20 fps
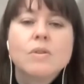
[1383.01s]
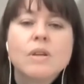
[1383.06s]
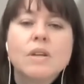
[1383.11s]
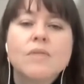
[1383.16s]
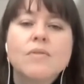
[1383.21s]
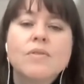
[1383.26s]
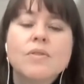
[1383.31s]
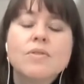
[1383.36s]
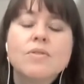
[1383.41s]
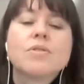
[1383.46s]

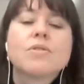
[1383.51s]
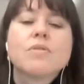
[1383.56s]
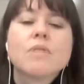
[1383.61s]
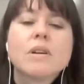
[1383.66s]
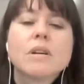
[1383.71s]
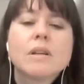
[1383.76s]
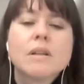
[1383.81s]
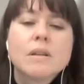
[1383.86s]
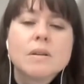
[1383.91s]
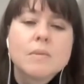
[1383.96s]
if you're
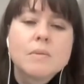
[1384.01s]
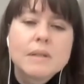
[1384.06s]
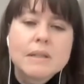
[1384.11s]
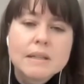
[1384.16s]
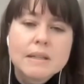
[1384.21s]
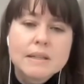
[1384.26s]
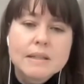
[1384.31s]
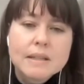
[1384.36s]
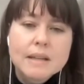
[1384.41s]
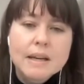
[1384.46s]
struggling with
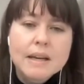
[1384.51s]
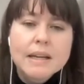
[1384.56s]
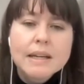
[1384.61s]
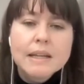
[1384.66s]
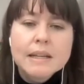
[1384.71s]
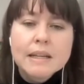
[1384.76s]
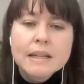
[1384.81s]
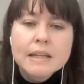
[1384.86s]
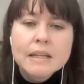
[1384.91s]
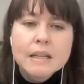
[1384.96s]

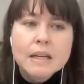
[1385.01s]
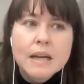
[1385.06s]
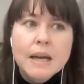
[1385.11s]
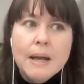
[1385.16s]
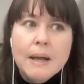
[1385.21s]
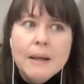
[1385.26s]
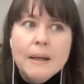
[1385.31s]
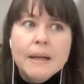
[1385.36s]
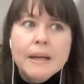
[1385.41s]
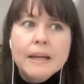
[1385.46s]
anxiety,
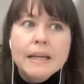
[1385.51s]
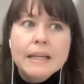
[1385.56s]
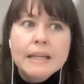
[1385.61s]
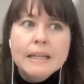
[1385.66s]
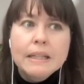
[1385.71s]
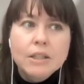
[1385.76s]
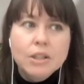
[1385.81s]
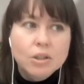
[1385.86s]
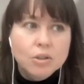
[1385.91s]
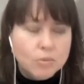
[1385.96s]

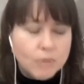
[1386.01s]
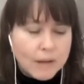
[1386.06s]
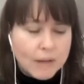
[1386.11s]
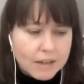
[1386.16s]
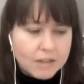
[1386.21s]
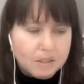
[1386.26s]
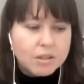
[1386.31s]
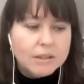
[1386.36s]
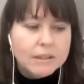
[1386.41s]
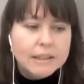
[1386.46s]
you
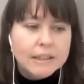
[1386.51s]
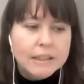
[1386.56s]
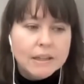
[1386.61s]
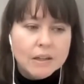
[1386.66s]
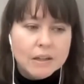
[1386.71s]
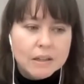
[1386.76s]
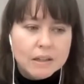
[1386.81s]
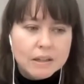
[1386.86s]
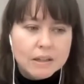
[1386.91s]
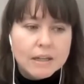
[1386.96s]
actually
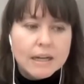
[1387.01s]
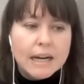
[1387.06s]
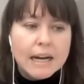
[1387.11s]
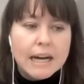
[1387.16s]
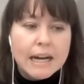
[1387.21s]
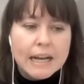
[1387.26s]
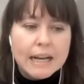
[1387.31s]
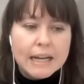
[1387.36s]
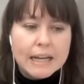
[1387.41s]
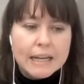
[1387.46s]
are
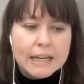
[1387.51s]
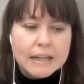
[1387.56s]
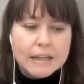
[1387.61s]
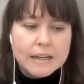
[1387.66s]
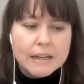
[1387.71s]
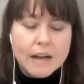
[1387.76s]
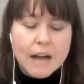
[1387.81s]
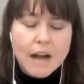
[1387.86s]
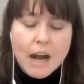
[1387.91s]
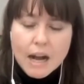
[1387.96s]

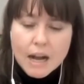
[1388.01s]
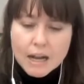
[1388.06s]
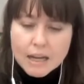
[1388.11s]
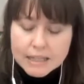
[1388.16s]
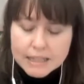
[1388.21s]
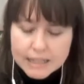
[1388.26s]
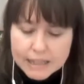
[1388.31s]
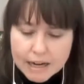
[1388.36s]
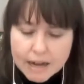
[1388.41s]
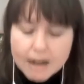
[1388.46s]

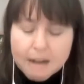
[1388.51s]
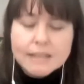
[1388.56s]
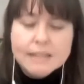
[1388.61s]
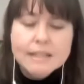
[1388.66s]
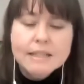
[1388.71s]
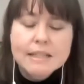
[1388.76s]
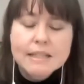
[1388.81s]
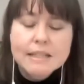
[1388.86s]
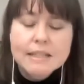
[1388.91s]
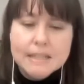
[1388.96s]
in a
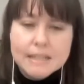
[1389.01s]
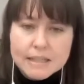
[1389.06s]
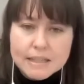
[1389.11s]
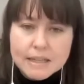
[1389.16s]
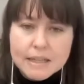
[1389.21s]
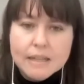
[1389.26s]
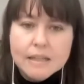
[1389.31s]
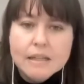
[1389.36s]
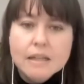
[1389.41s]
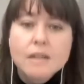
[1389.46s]
constant
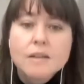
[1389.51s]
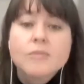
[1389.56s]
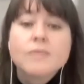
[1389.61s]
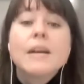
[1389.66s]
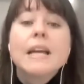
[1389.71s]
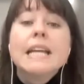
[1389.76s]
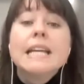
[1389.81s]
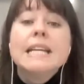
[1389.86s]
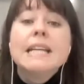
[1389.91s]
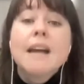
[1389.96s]
state of
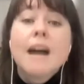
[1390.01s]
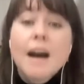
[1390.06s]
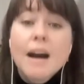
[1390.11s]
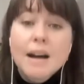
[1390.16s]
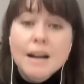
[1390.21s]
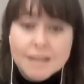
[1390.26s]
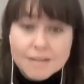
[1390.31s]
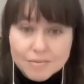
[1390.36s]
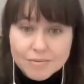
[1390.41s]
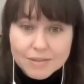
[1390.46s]

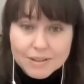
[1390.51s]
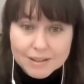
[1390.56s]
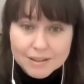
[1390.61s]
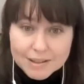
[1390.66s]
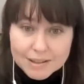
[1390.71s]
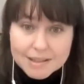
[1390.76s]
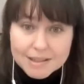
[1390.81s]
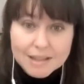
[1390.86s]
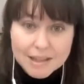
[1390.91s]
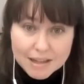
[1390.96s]
not
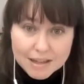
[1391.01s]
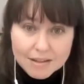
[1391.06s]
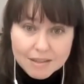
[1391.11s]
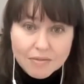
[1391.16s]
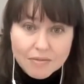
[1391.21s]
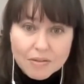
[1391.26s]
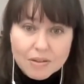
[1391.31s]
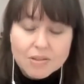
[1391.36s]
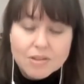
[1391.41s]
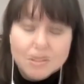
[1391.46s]
feeling
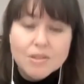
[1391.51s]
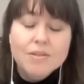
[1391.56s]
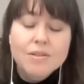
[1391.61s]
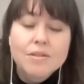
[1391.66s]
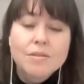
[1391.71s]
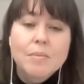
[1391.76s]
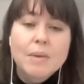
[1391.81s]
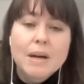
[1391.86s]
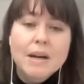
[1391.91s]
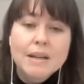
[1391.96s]
safe in your
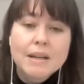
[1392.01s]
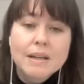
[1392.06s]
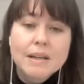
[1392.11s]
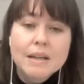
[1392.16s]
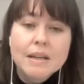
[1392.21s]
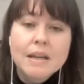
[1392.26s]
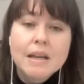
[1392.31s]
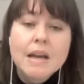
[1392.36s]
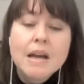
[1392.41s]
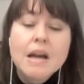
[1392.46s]
own
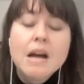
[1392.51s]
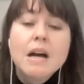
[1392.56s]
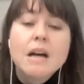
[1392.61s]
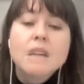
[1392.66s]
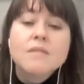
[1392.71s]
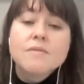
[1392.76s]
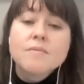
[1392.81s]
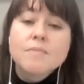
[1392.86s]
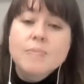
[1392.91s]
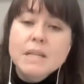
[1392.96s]
body,
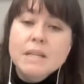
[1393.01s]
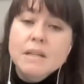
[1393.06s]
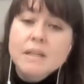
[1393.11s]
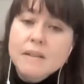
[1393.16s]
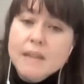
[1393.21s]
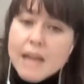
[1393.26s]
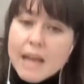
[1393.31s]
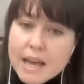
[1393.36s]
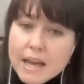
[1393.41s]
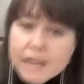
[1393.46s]
of being
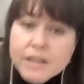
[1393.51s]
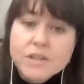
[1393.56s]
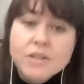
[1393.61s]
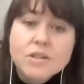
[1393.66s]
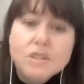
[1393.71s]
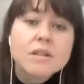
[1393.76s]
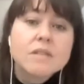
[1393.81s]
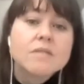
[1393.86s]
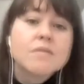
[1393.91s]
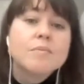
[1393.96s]
on edge,
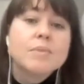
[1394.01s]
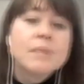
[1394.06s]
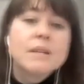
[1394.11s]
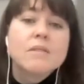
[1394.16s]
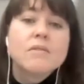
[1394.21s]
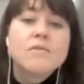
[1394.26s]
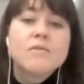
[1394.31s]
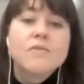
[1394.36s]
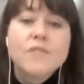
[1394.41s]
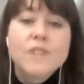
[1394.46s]
of
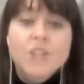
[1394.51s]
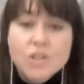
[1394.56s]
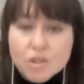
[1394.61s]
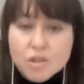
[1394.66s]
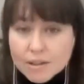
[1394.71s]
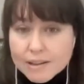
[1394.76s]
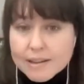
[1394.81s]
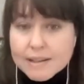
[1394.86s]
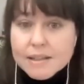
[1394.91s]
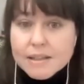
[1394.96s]
being
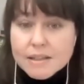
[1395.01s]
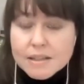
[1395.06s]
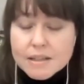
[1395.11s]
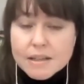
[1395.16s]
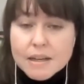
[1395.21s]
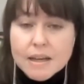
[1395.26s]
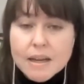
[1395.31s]
vigilant.